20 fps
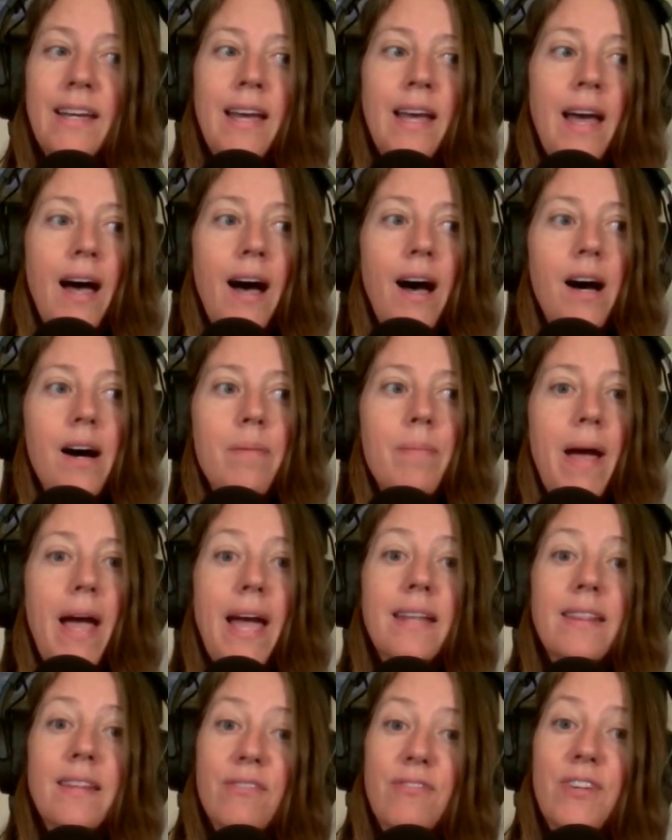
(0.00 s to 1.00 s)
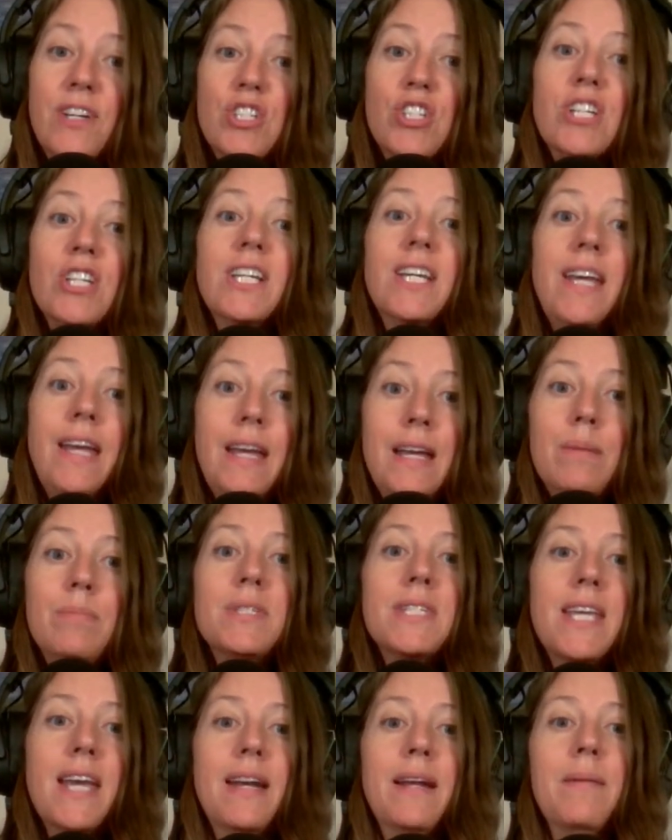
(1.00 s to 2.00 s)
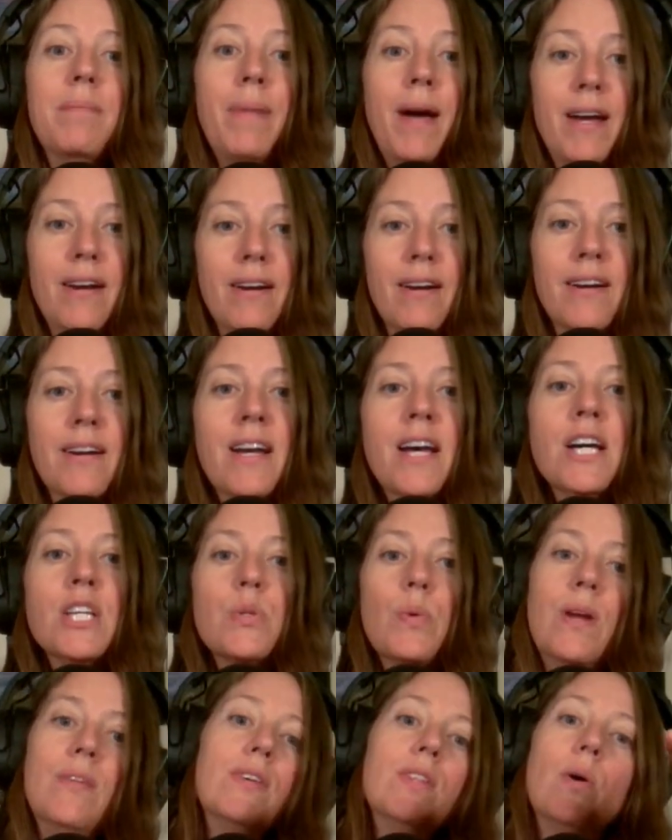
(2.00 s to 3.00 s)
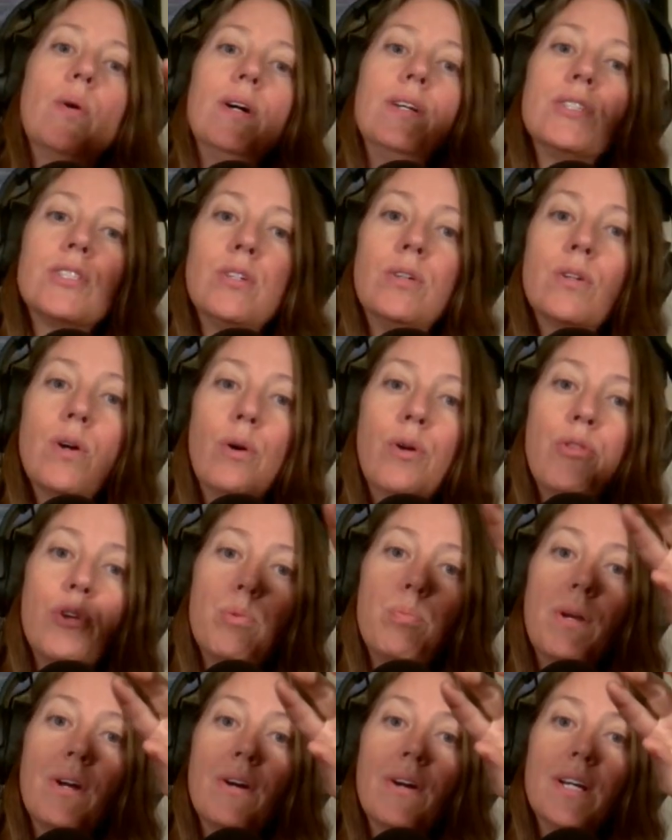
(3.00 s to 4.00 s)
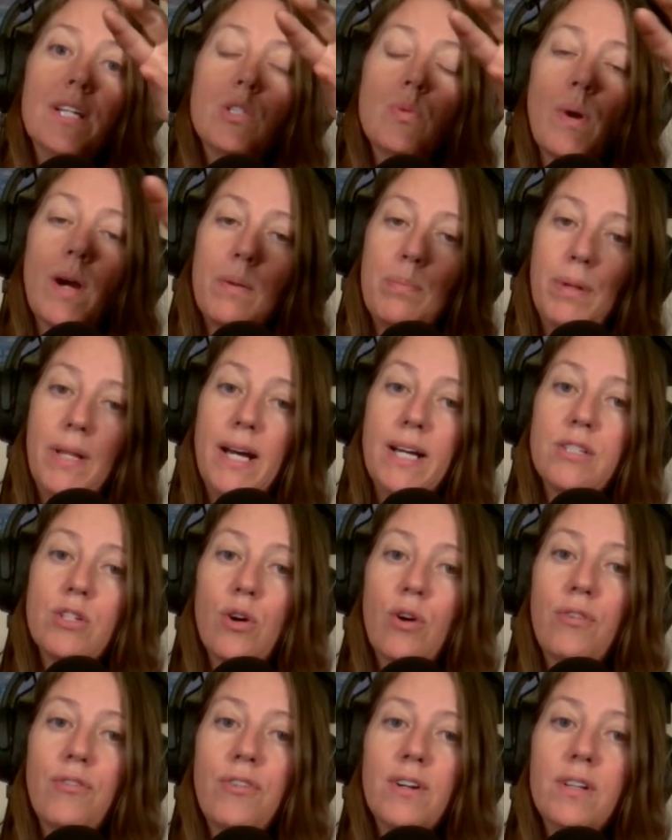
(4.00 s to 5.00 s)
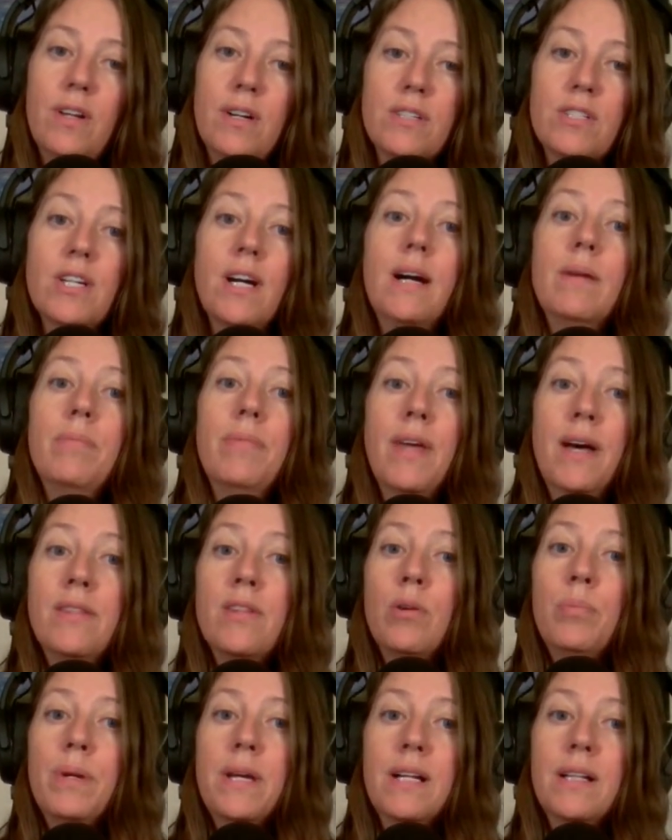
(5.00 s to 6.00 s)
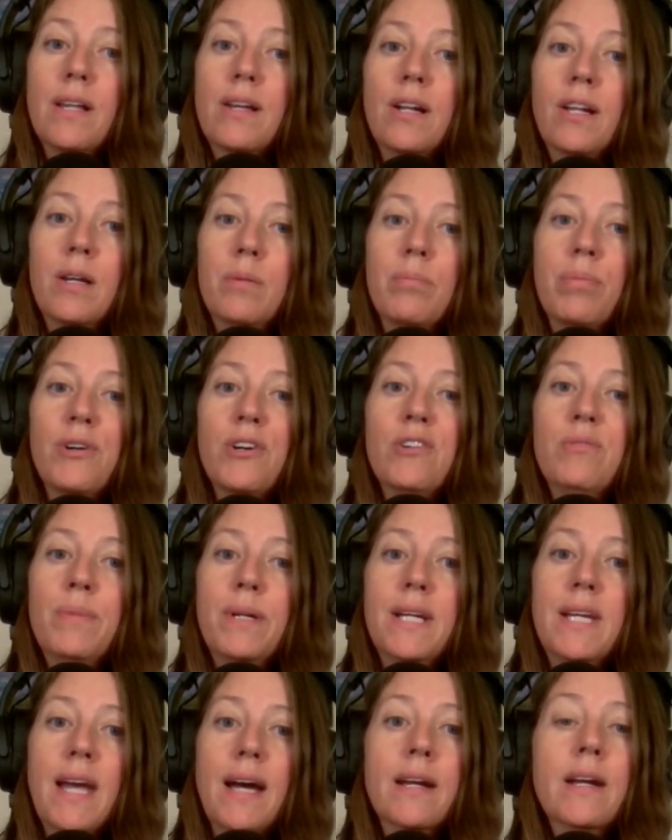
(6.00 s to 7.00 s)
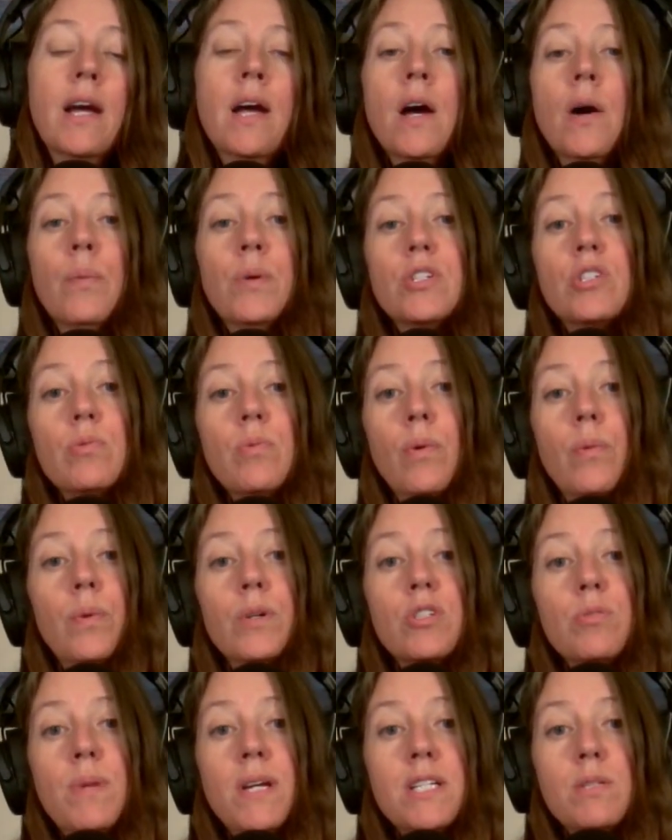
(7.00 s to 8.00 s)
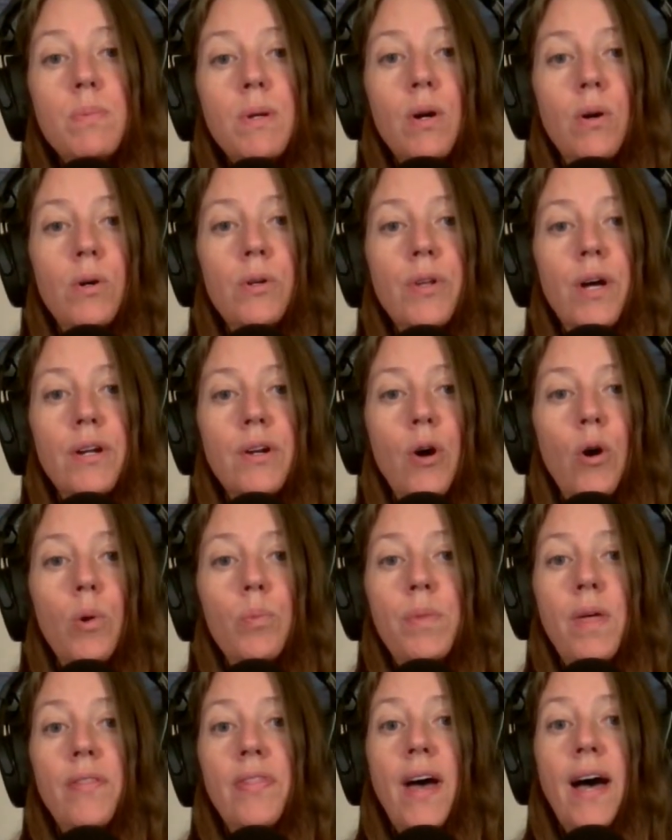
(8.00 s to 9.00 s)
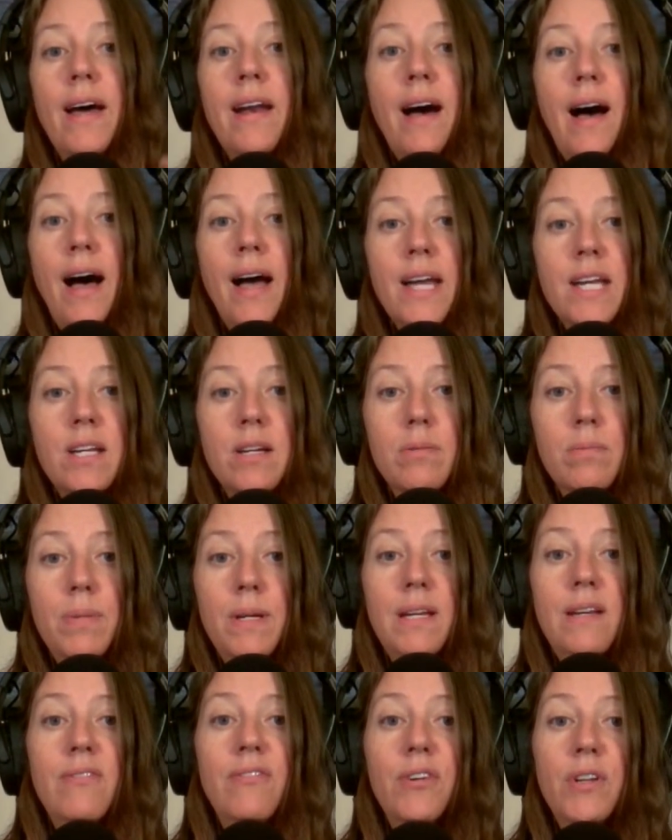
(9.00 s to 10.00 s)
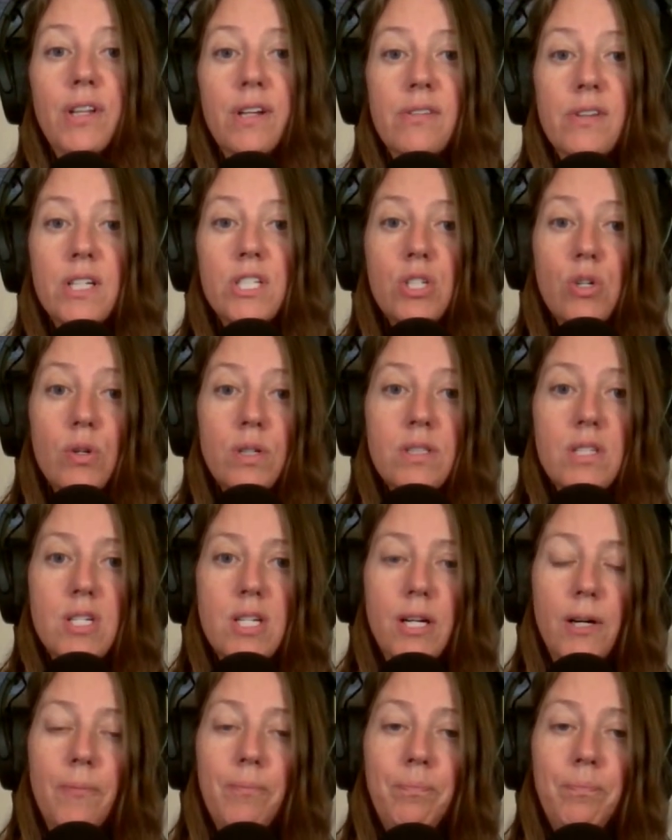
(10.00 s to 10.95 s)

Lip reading: And the vision keeps getting better. So even though I'll still go through periods where I plateau for a long time, then there'll be a little improvement again, which makes me hold on hope that that eye can be fully restored still.